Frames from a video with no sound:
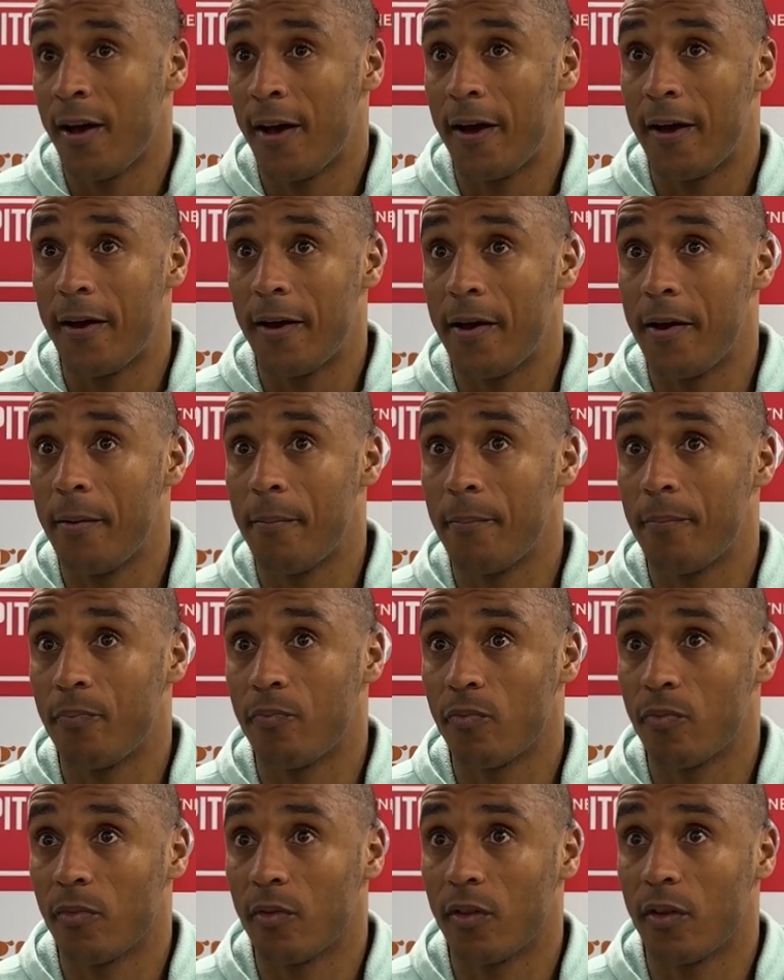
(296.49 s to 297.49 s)
Um,
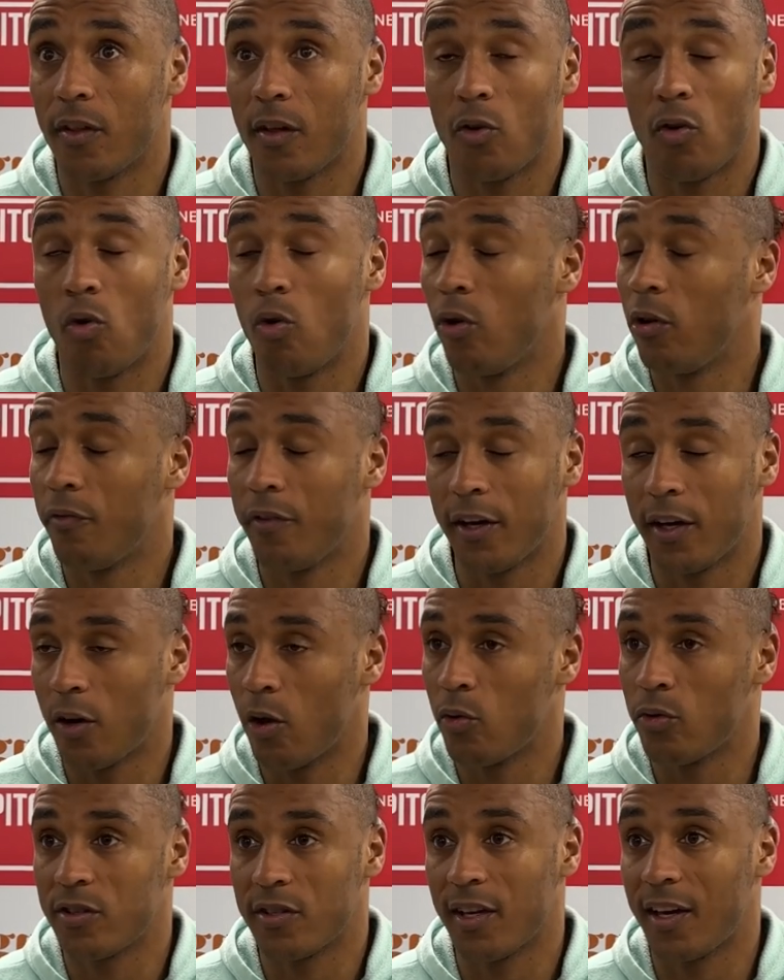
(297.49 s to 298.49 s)
all of it
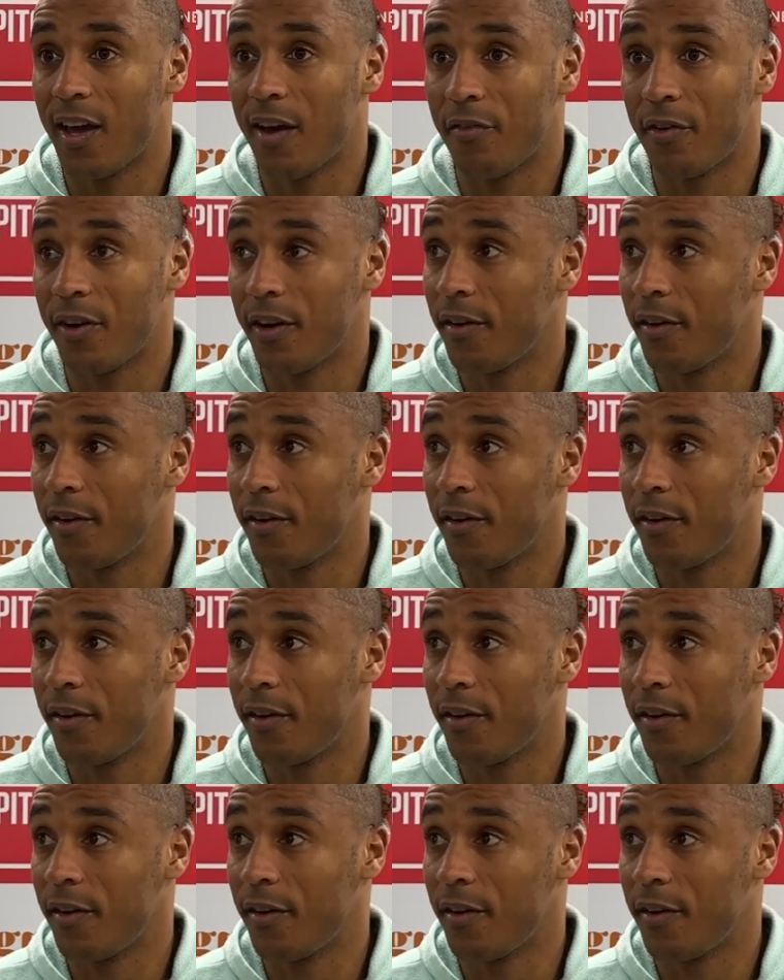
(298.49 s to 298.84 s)
goes together.